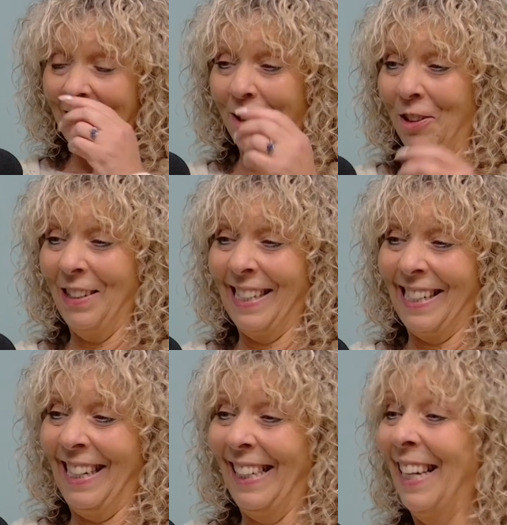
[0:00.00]

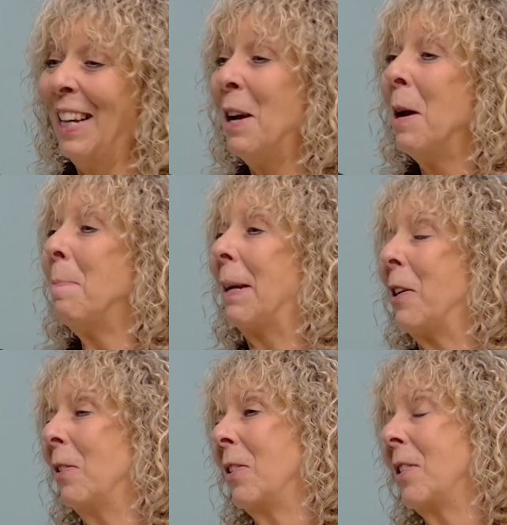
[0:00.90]
interesting
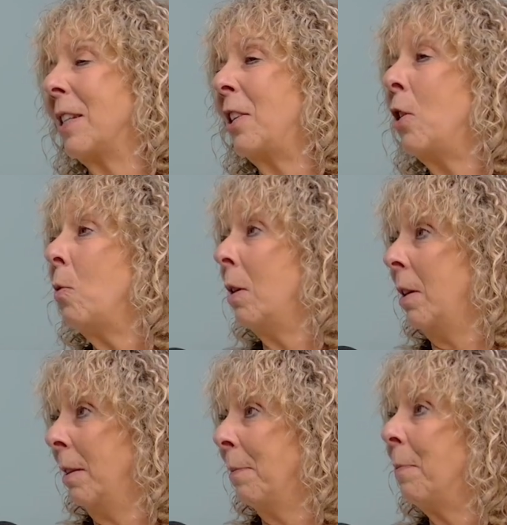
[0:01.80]
because
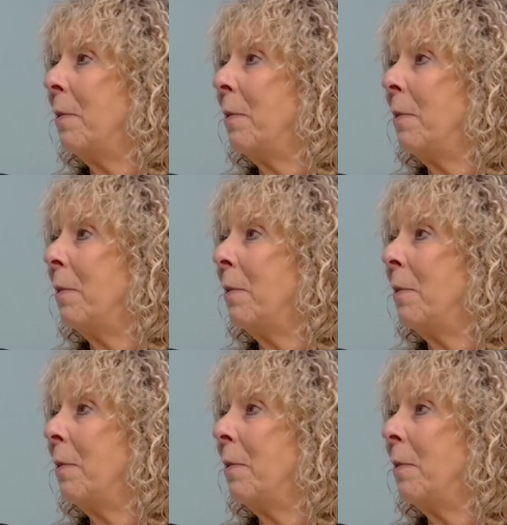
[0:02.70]
you